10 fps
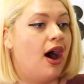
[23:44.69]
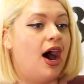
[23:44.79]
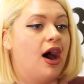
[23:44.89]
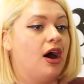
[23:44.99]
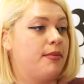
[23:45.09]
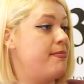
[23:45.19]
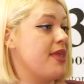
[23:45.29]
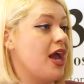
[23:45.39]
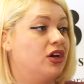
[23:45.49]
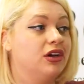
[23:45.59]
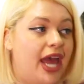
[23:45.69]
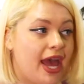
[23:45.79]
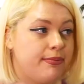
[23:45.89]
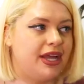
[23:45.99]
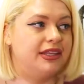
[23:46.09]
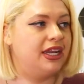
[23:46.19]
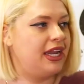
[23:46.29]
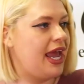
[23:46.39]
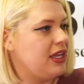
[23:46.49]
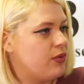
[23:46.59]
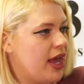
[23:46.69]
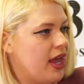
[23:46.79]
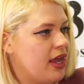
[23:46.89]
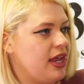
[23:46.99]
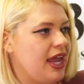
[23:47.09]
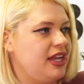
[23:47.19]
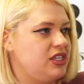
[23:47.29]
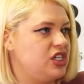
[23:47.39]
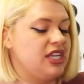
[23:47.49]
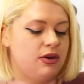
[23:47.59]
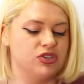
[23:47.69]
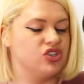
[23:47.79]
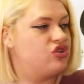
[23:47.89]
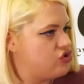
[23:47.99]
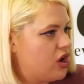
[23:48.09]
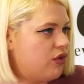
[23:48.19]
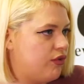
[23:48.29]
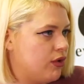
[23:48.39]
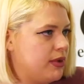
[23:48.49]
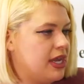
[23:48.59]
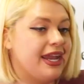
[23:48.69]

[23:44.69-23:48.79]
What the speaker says: I'm not good at, but I did it anyway, and it was a struggle for me.